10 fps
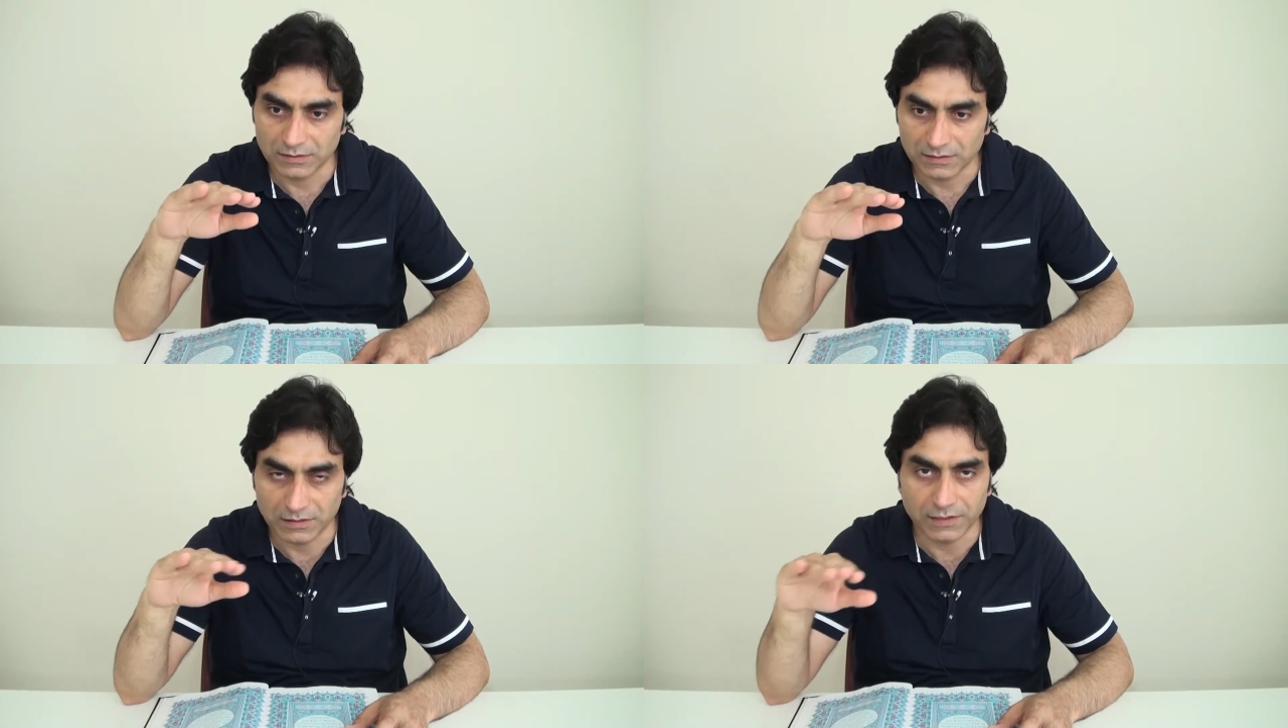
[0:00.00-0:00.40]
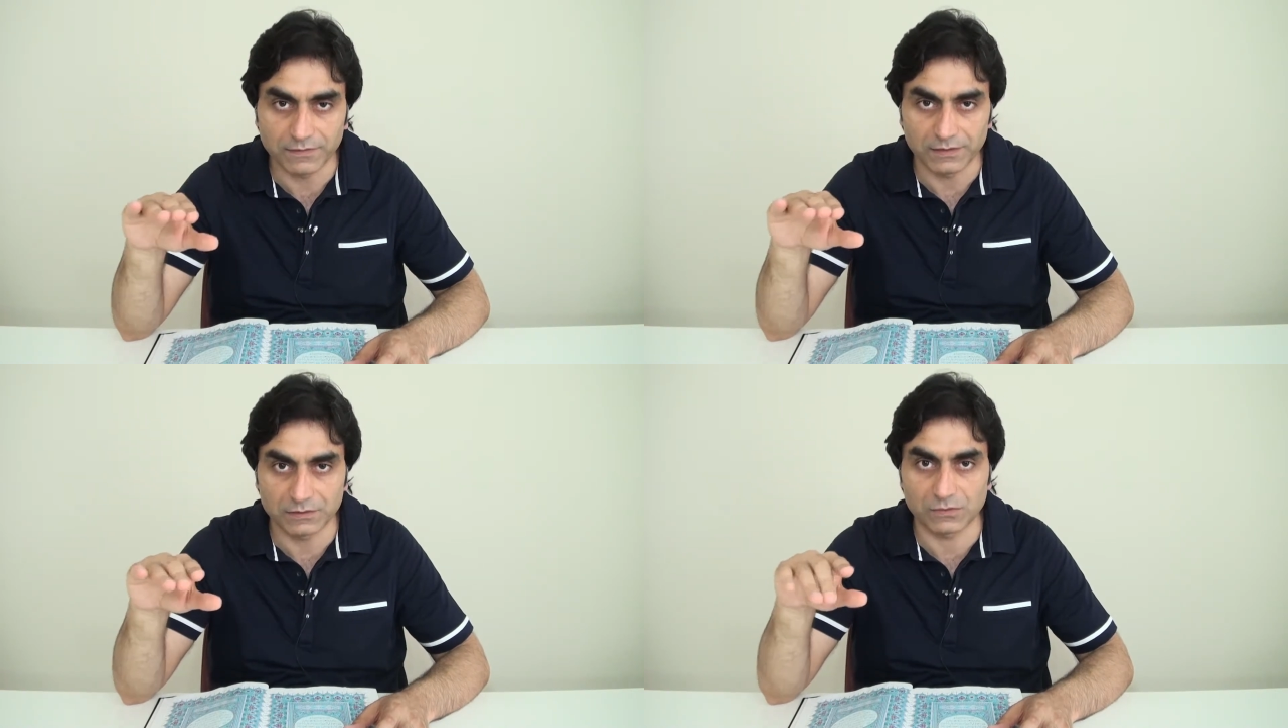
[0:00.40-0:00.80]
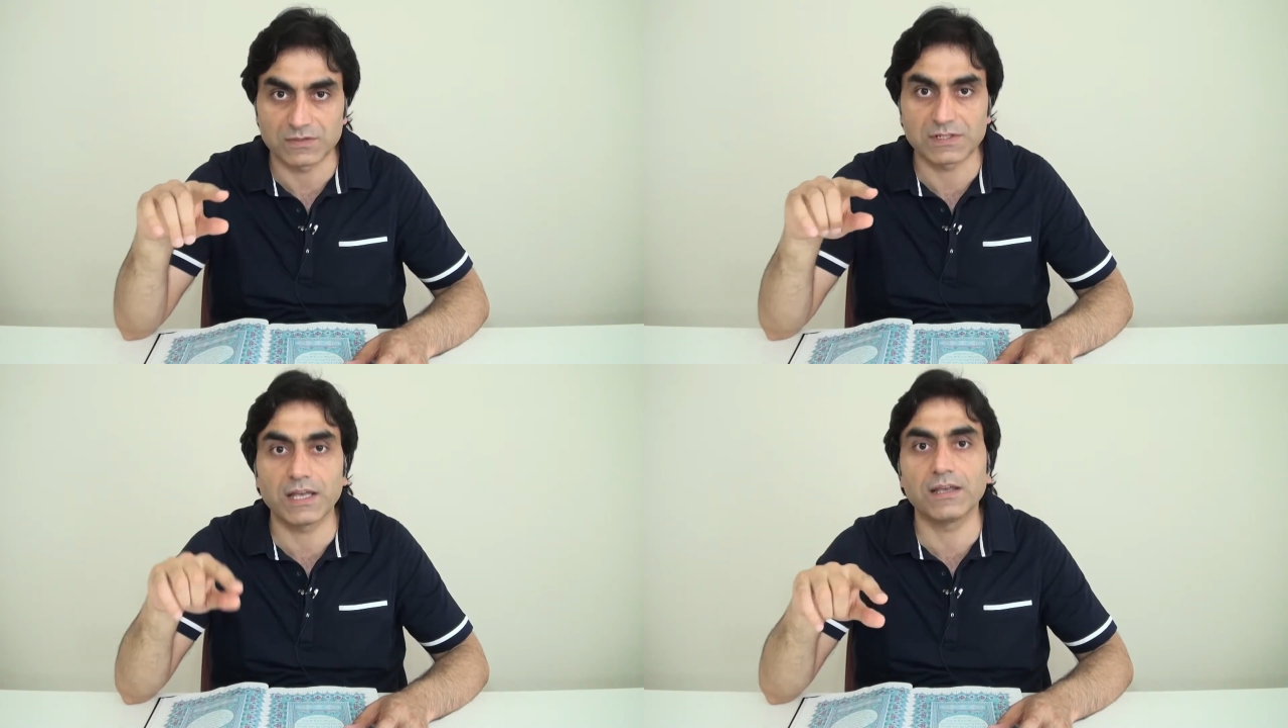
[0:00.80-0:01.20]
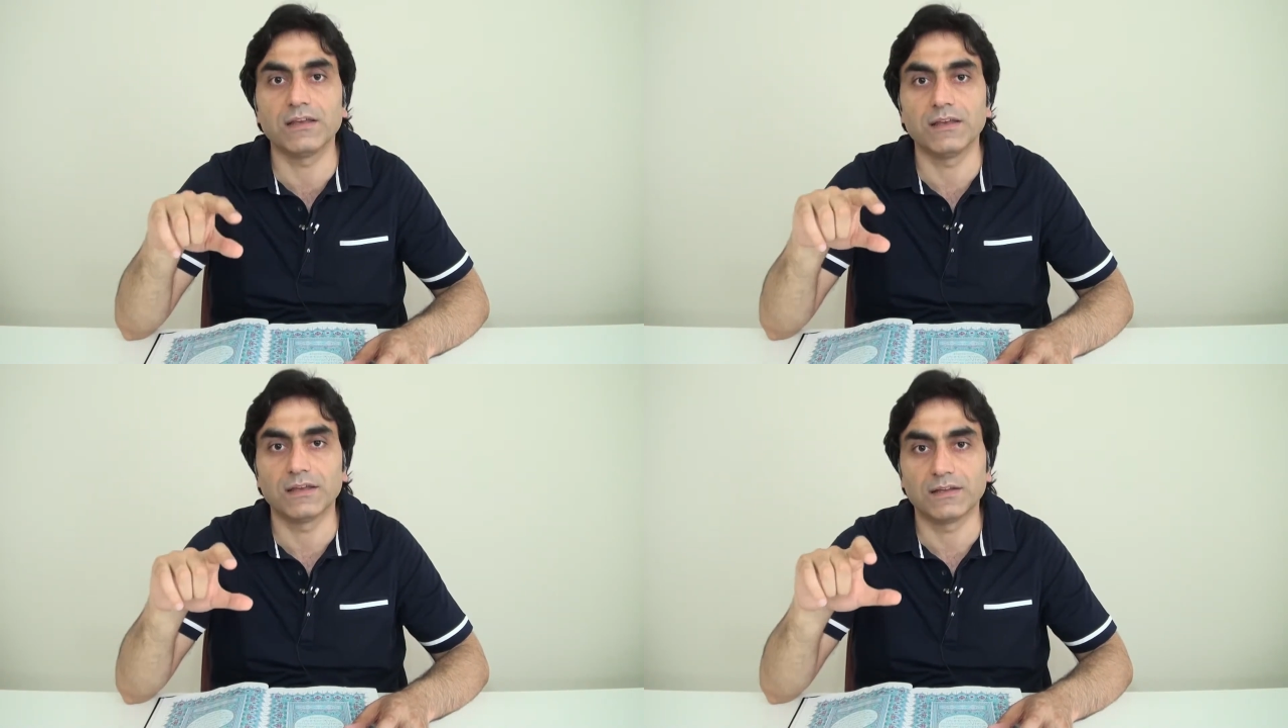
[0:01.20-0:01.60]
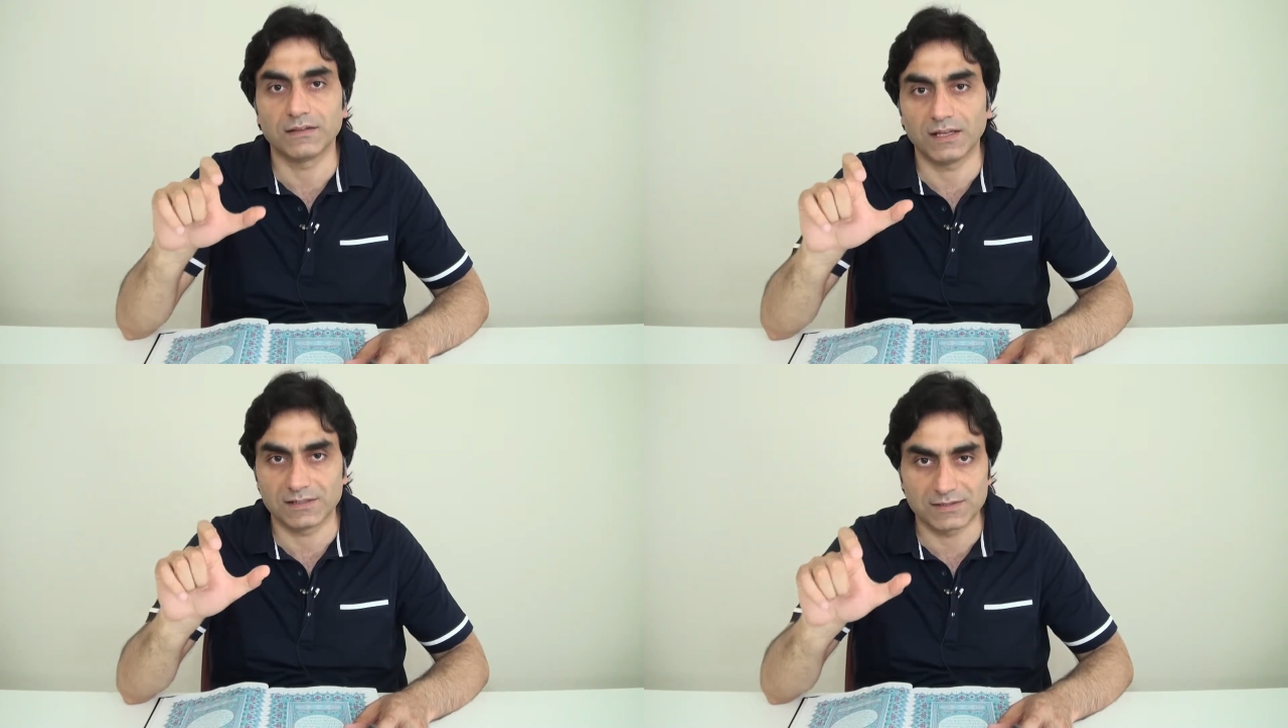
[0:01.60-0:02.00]
level to say
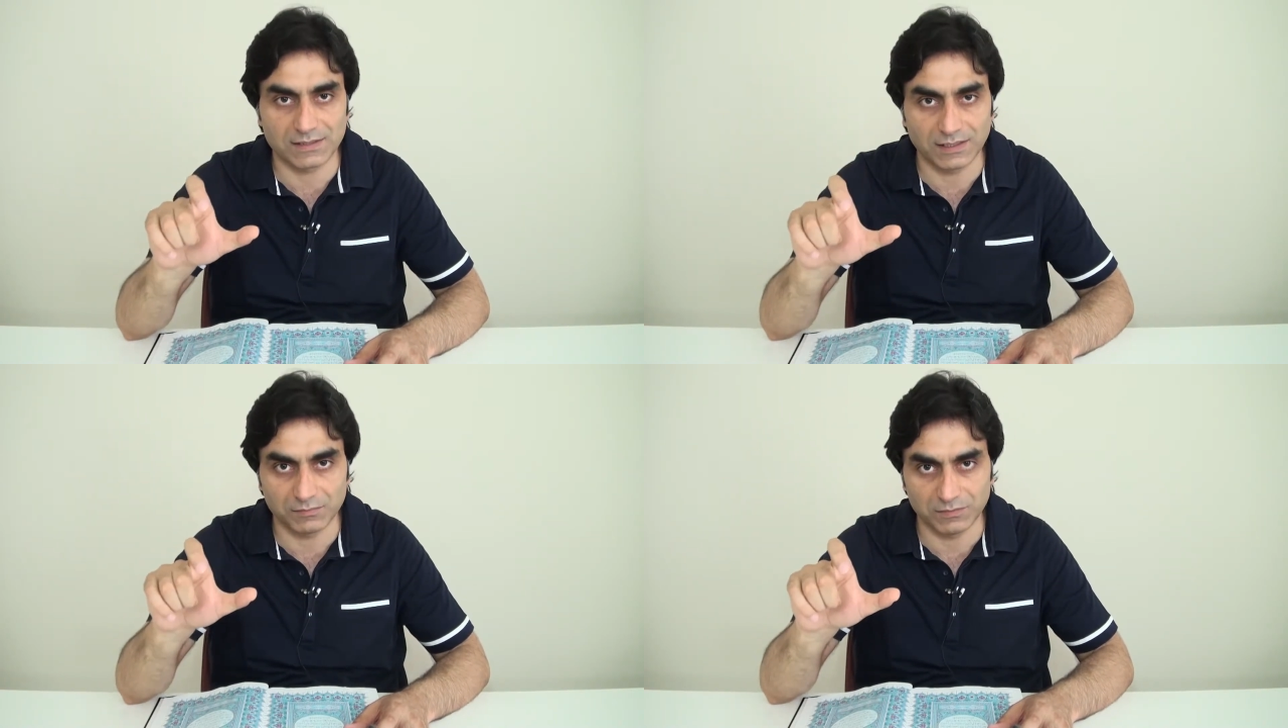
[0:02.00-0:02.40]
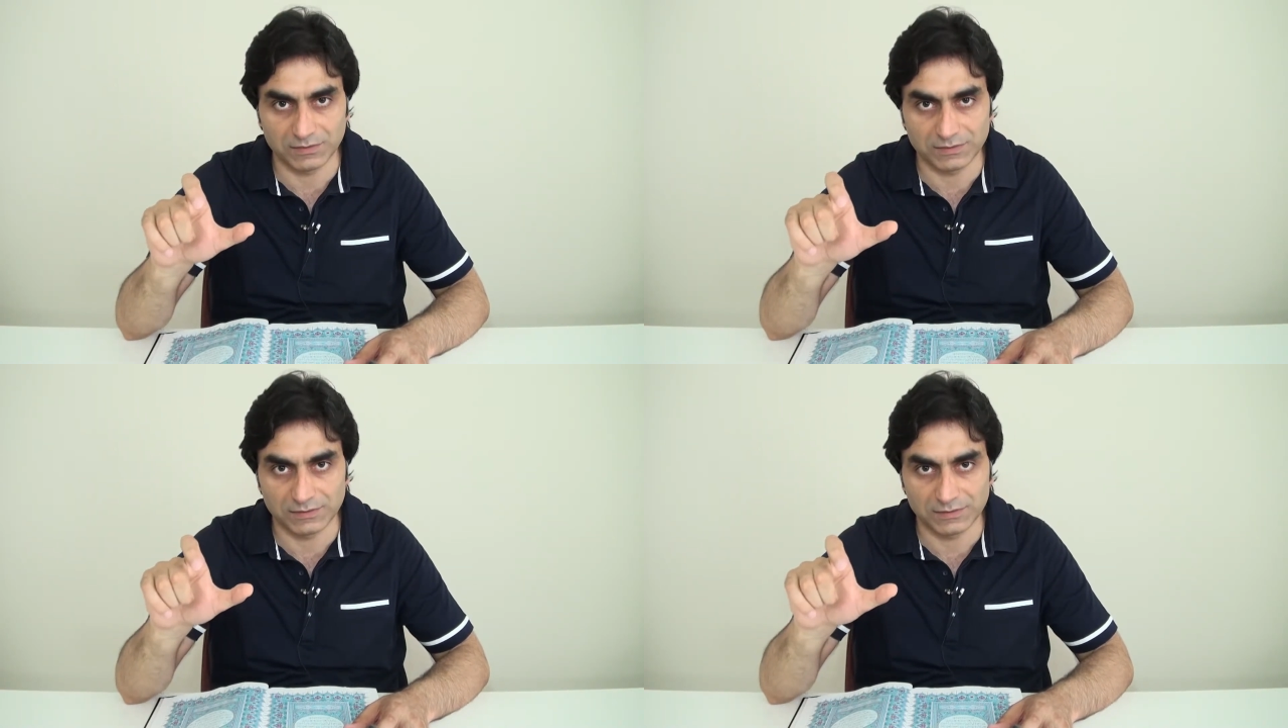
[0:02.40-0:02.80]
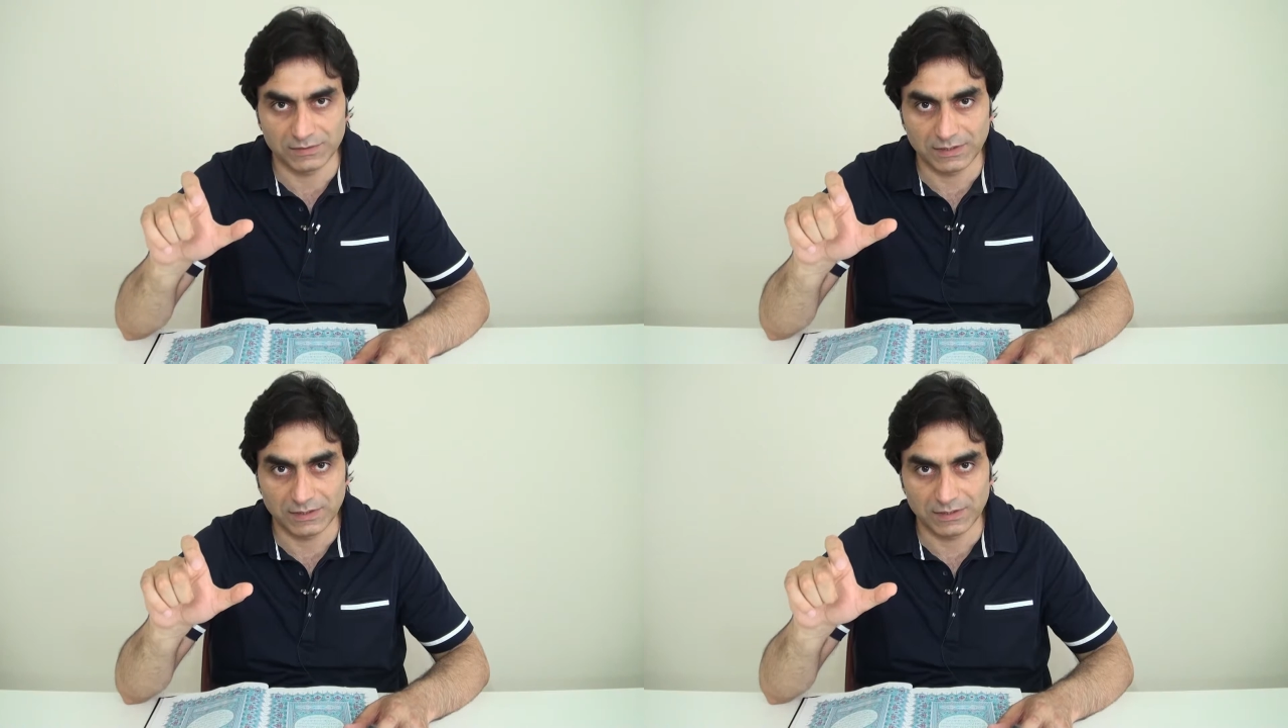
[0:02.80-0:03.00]
that statement